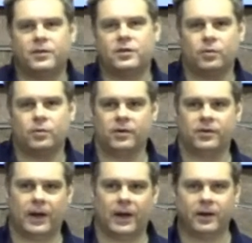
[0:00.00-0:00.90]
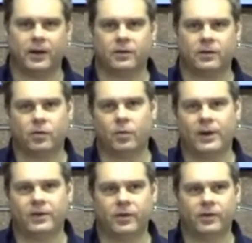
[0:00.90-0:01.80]
There's two
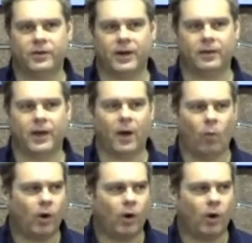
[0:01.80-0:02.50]
ways of understanding that.